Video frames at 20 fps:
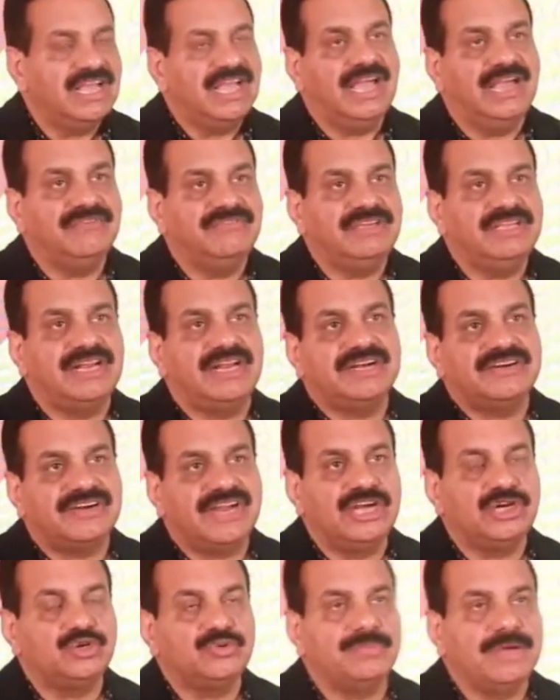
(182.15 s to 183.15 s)
and we
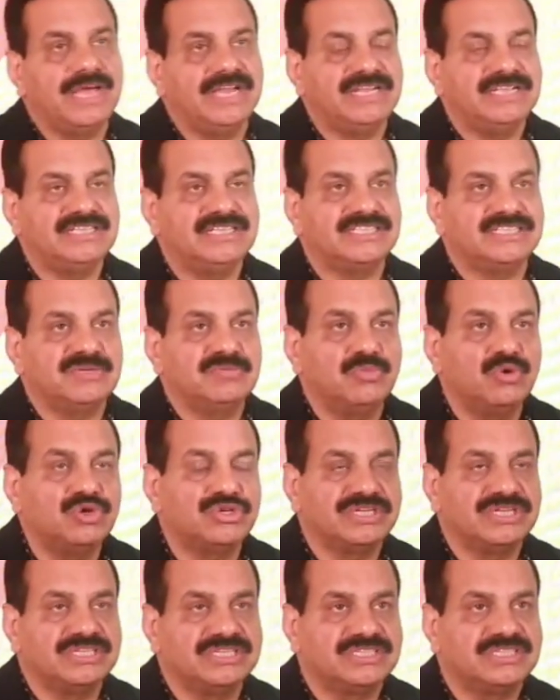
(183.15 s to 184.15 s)
try to marry these
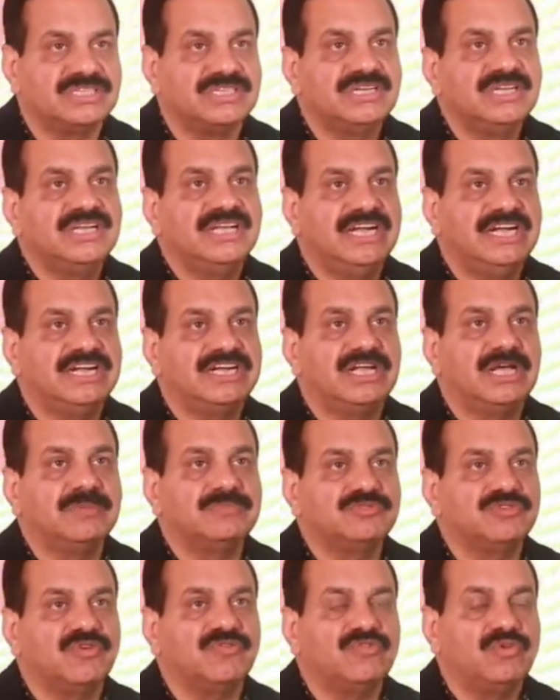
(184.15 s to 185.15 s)
emotions in
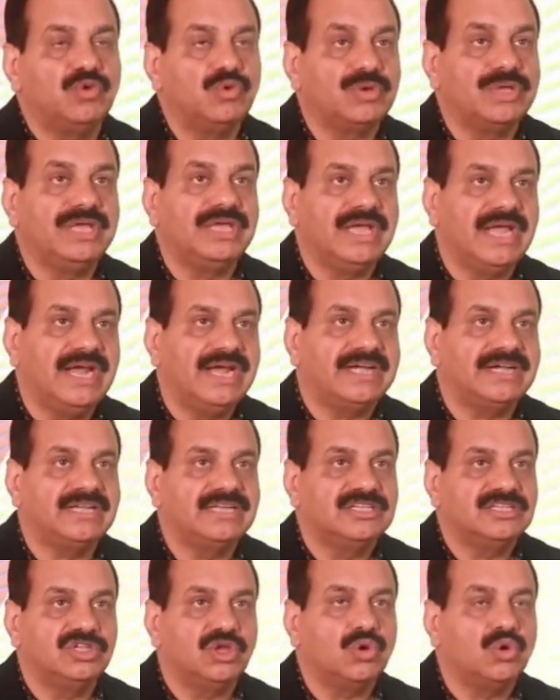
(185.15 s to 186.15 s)
terms of looking at
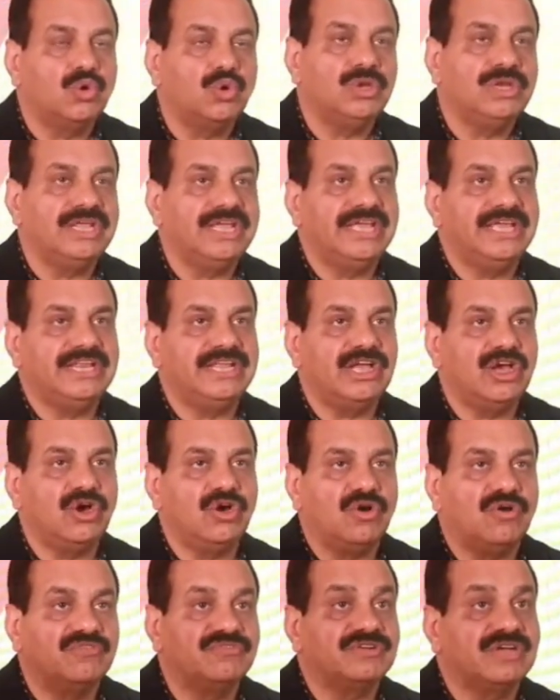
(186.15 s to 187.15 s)
the whole area
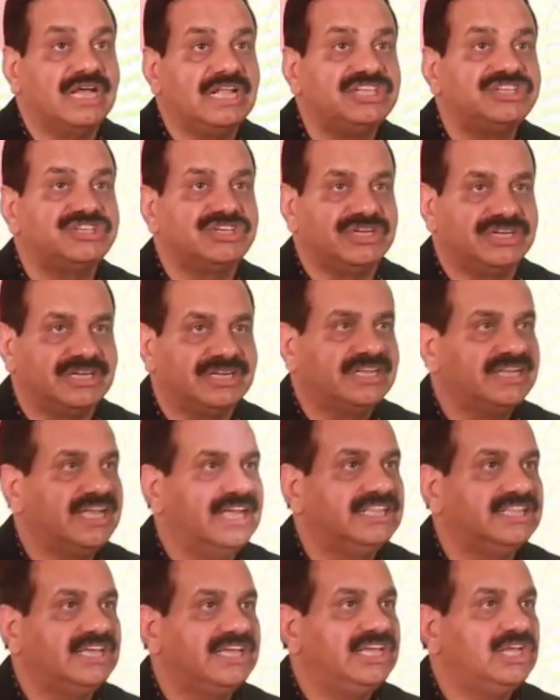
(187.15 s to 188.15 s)
of culture
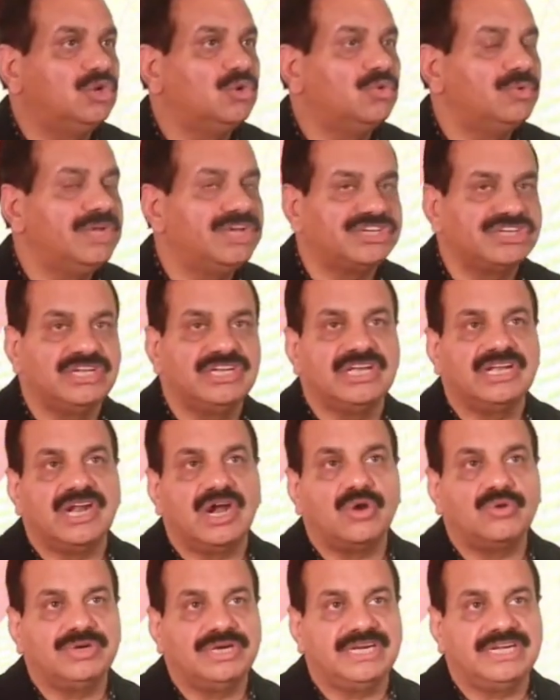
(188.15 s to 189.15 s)
and the innovation
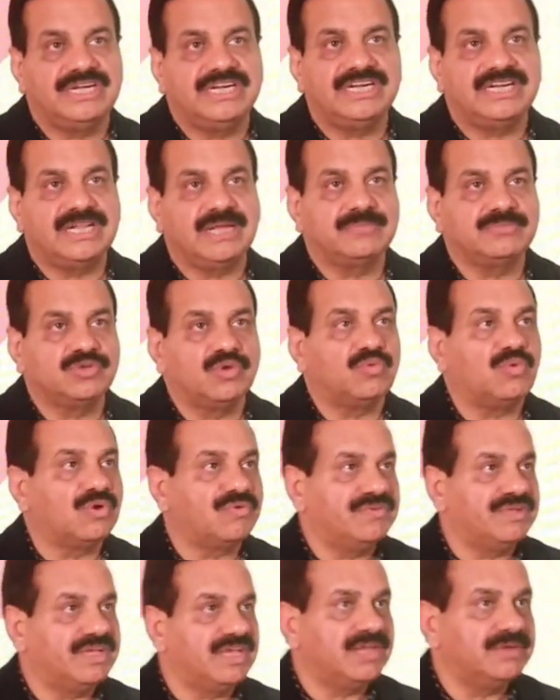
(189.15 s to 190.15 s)
around it in terms of what
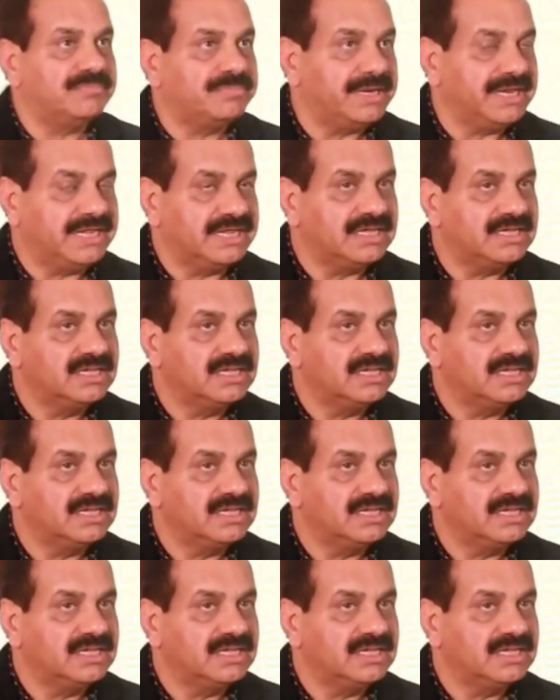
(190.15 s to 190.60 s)
we can bring.